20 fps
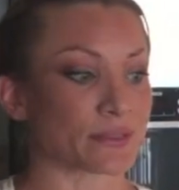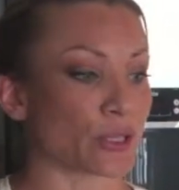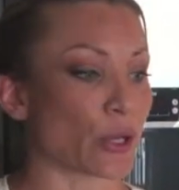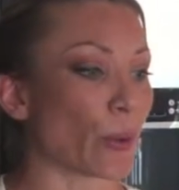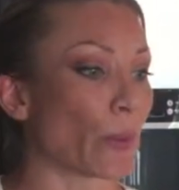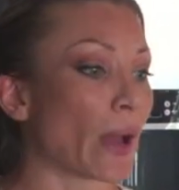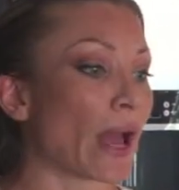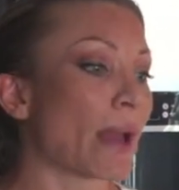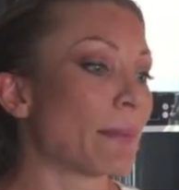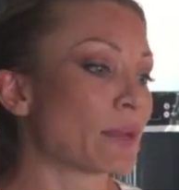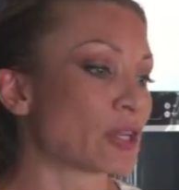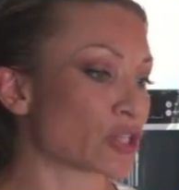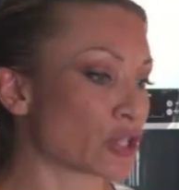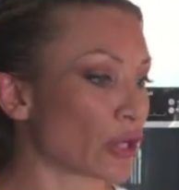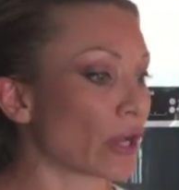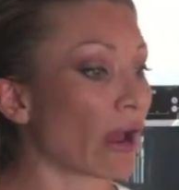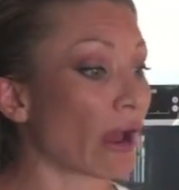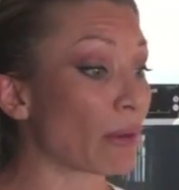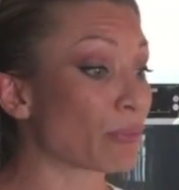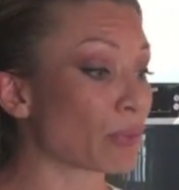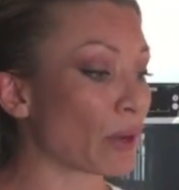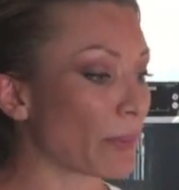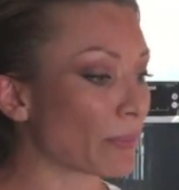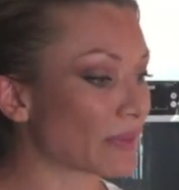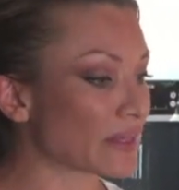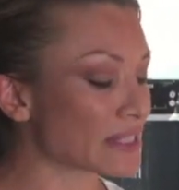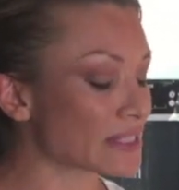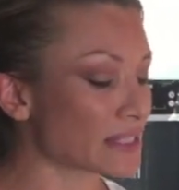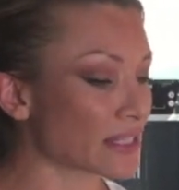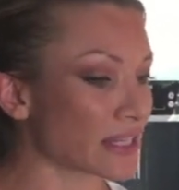So I'll show you how I prep
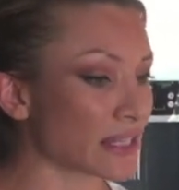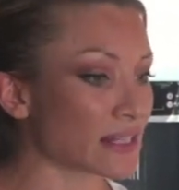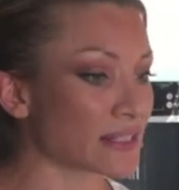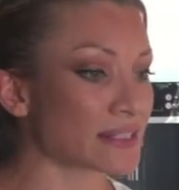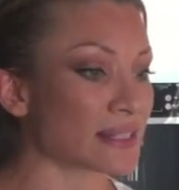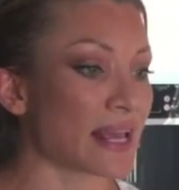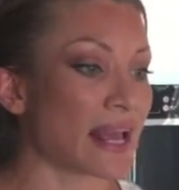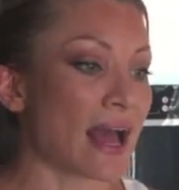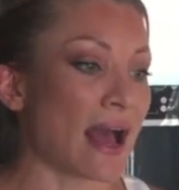these things.